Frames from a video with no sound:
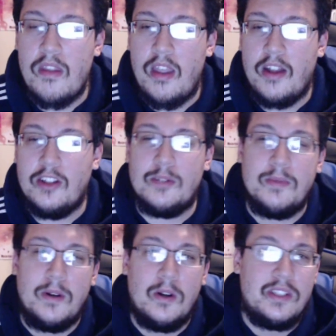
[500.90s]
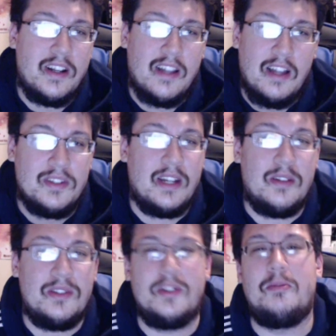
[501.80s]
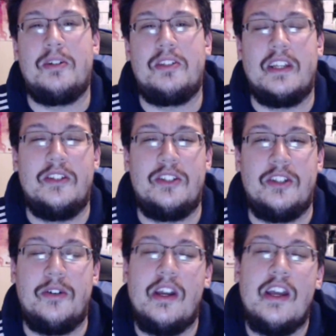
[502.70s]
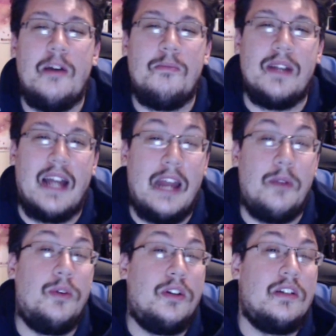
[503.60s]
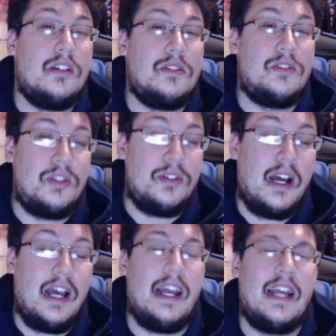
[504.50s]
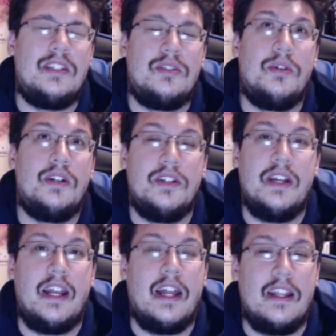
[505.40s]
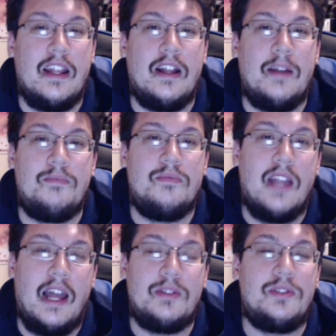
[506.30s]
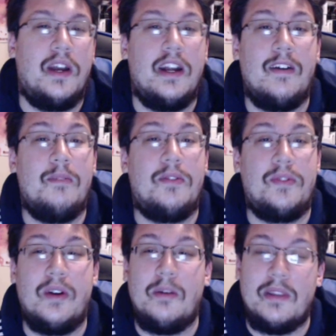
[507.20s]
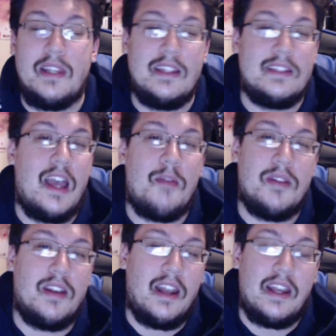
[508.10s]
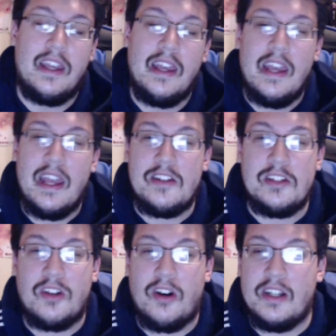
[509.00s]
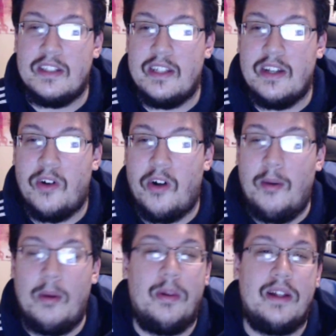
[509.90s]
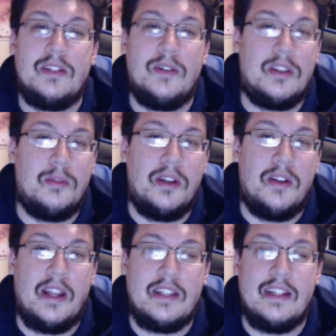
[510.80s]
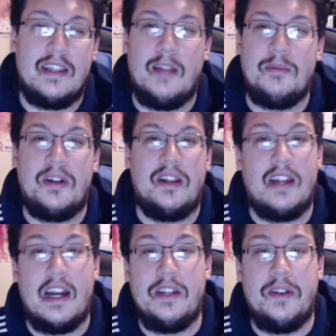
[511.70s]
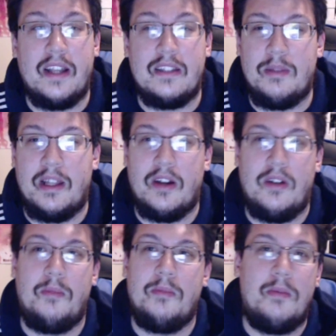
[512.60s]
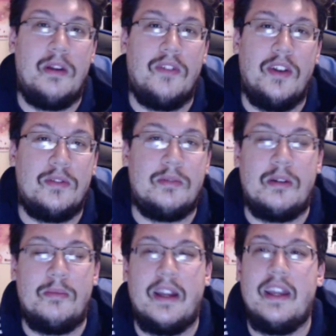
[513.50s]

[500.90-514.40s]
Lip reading: In terms of my own channel, obviously I don't do as much as I used to, but I will try. I swear to you God, I was trying already before, but then this happened and I it just caused all my plans to go out the window. And it's not that I'm trying to lie to you guys and be like, oh, I'm gonna make videos and come back.